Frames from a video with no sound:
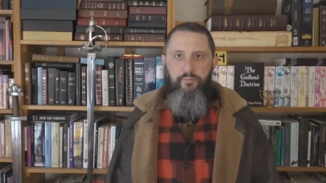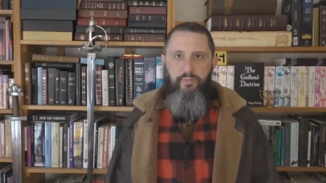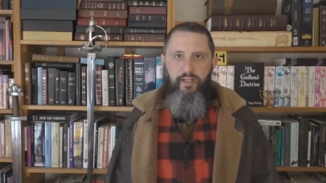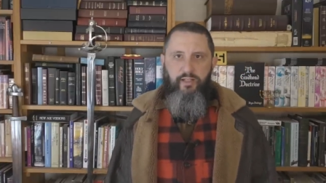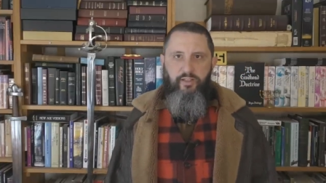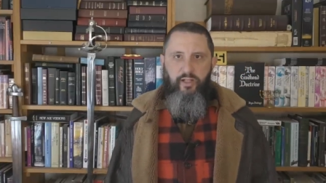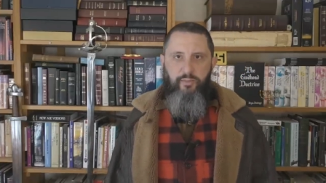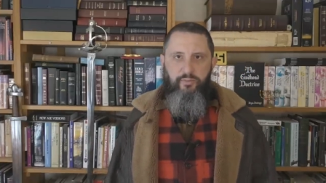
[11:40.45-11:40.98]

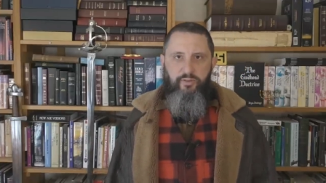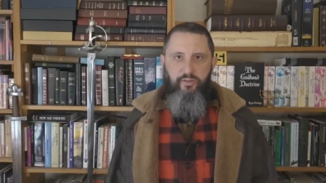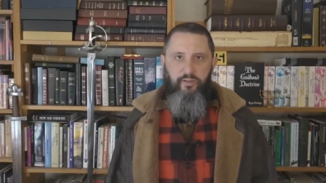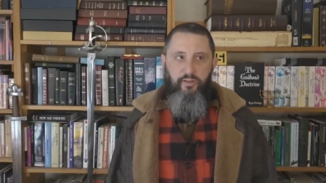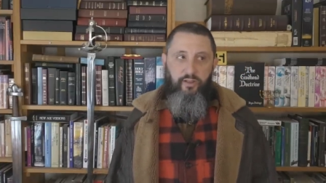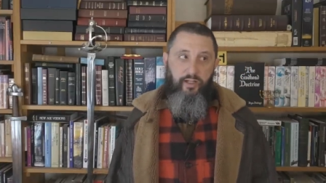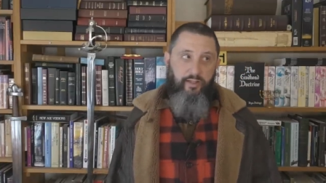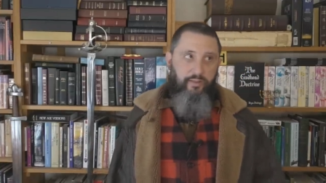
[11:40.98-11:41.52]
many times,
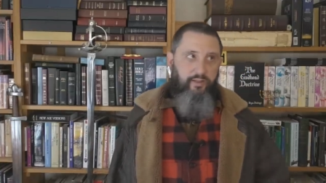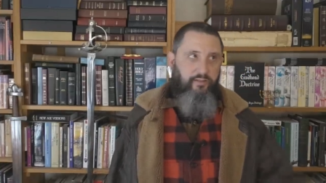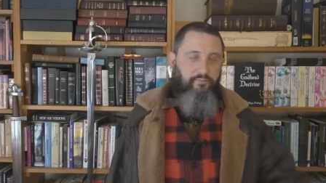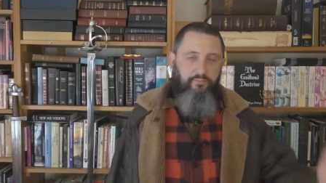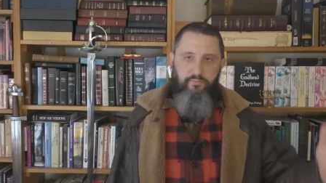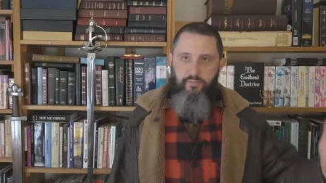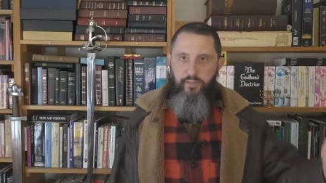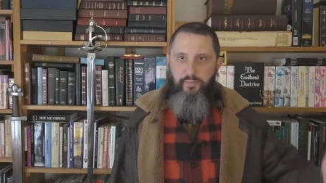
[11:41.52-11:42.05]
I think
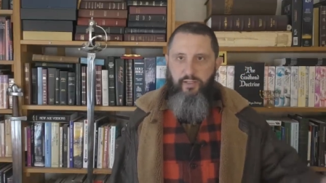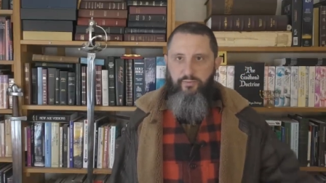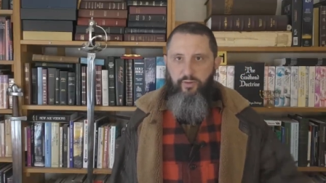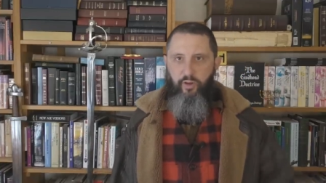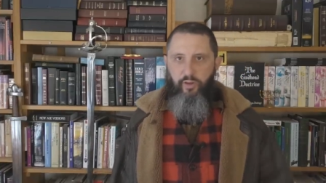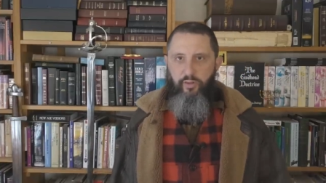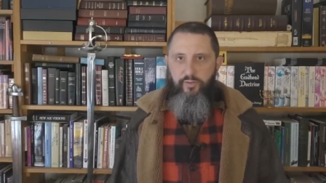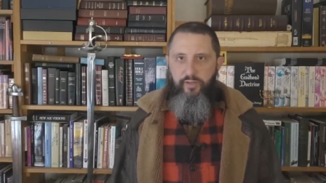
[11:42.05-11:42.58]
maybe
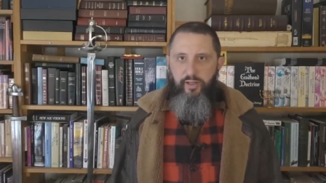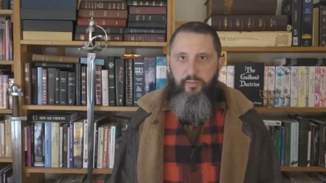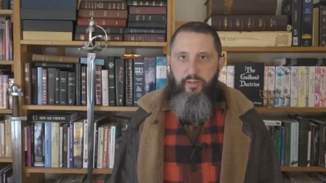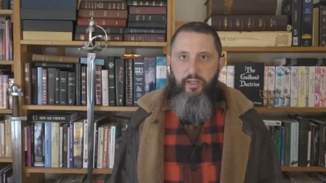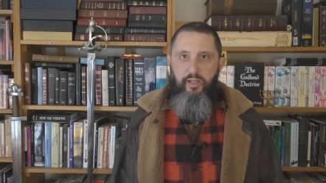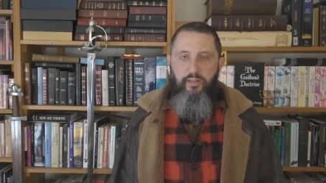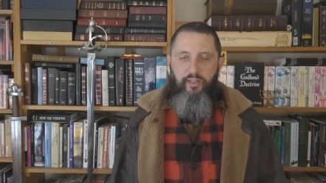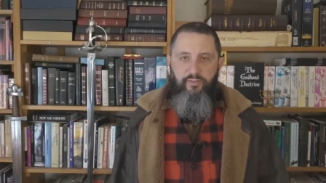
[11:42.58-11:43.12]
even all the time,
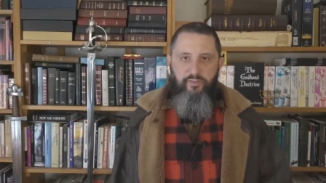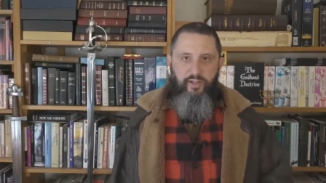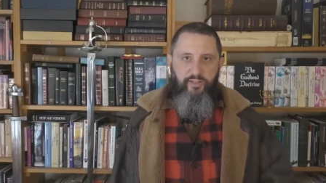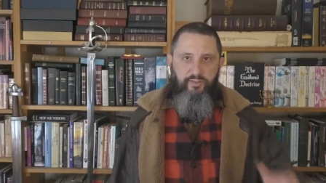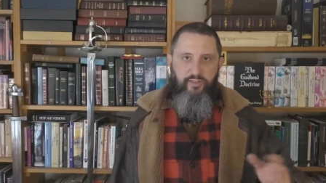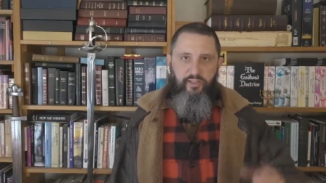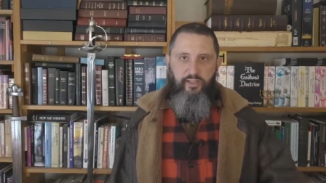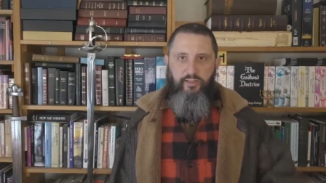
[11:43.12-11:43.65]
they
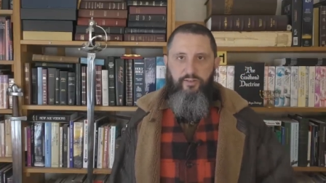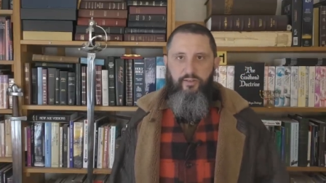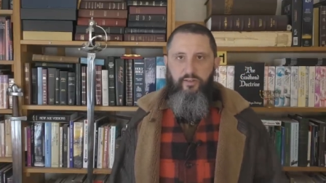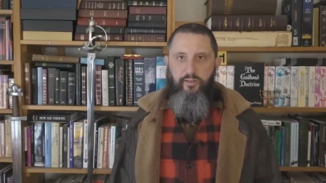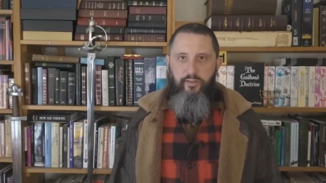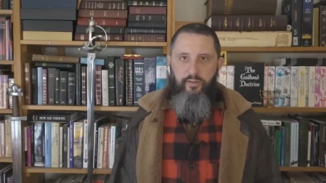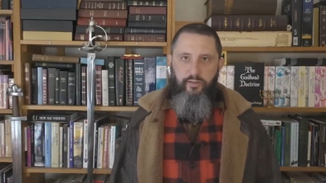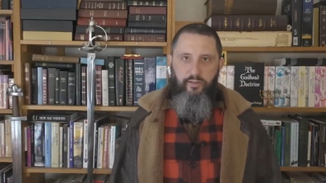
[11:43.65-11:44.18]
face the east?